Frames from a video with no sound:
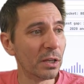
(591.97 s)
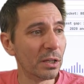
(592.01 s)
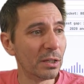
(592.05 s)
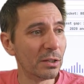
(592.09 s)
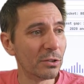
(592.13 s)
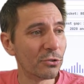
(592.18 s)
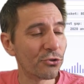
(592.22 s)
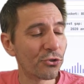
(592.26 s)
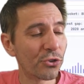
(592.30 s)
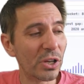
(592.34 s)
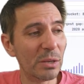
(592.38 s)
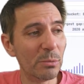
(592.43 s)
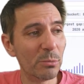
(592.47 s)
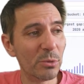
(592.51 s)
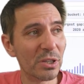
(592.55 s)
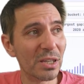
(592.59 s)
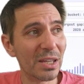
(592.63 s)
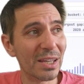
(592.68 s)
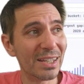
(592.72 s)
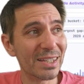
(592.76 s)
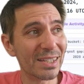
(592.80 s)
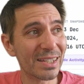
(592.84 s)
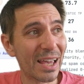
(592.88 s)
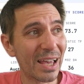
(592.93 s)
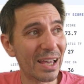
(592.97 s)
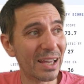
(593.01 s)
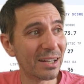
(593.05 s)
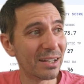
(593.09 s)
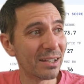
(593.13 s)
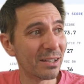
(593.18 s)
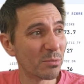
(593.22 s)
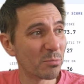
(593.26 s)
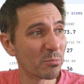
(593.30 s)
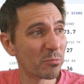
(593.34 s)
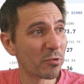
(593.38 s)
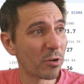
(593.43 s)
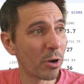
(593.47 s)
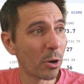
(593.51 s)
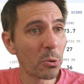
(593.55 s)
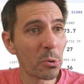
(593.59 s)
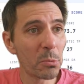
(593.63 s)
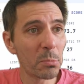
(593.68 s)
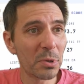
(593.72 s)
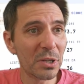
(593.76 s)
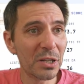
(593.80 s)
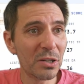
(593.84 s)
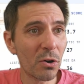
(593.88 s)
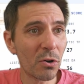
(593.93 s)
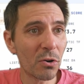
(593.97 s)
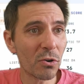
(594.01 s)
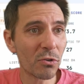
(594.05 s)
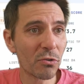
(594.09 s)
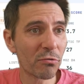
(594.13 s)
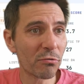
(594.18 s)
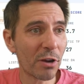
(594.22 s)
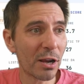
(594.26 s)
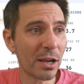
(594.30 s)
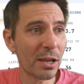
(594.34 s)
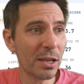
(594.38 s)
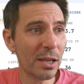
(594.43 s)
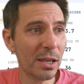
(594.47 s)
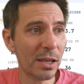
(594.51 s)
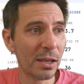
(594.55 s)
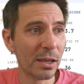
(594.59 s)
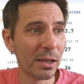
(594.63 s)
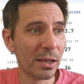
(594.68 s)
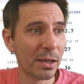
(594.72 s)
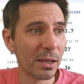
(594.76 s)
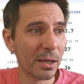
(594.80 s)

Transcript: treatment it's had. Probably not great,